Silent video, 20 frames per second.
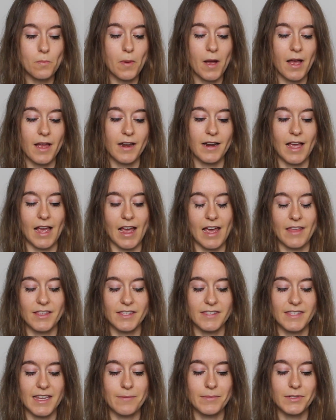but at the
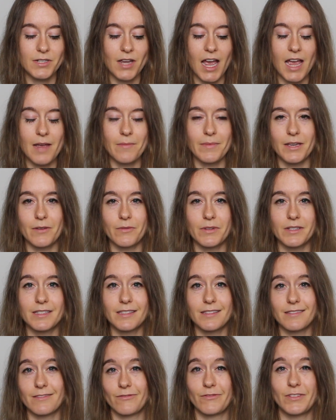same time it
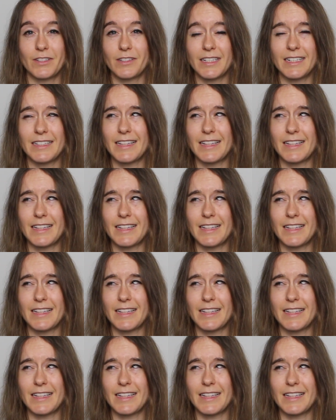was feeling